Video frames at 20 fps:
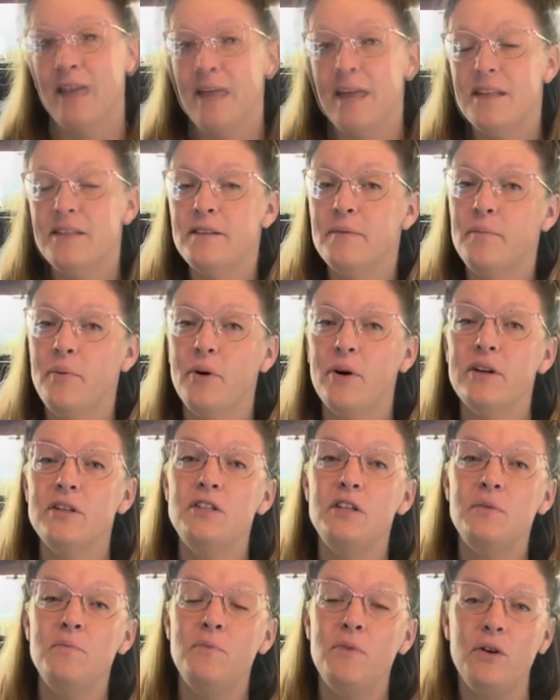It's important
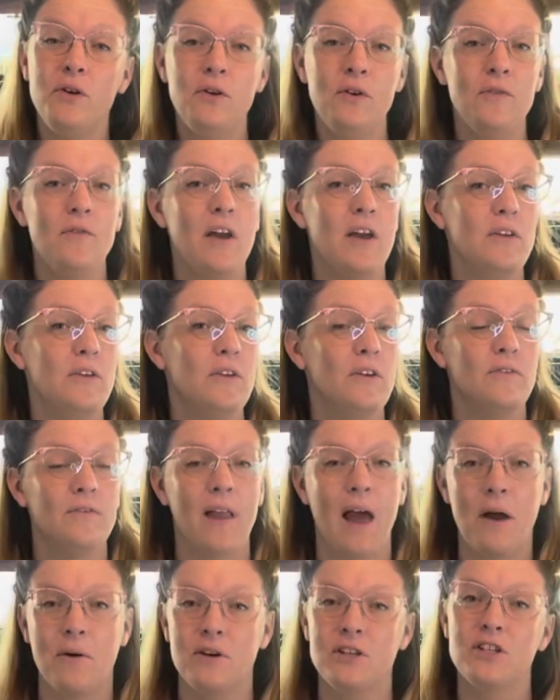to move your
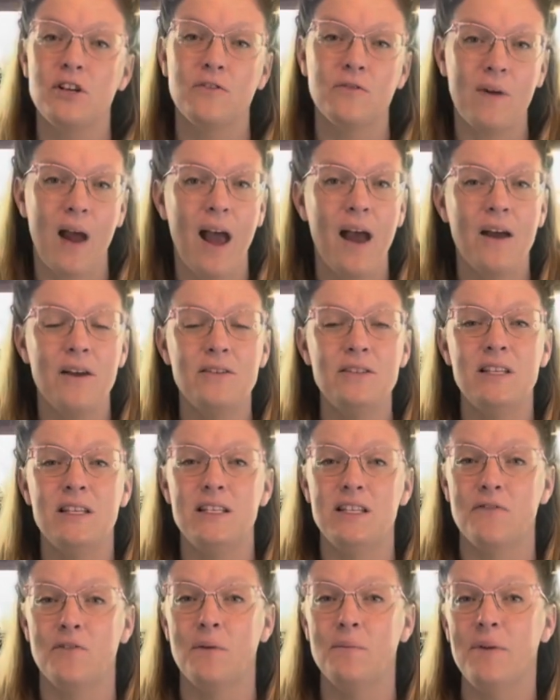flowers around to
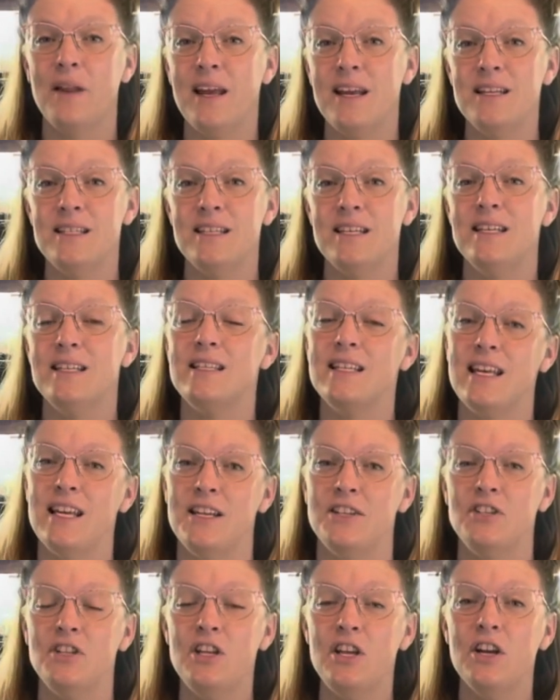different places
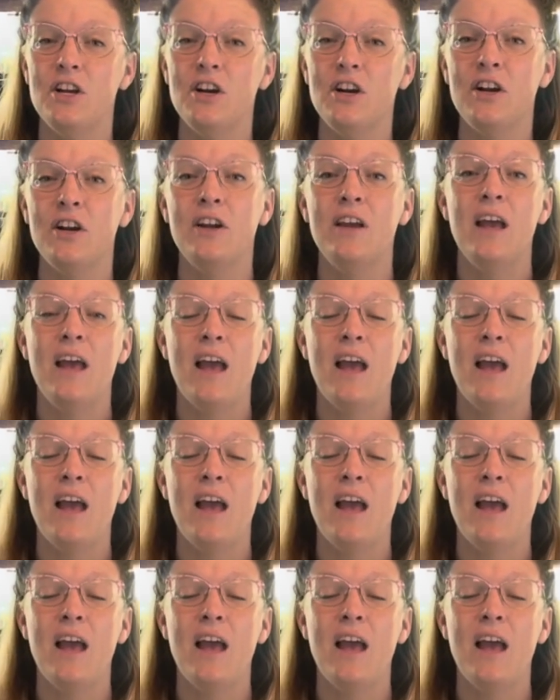each year.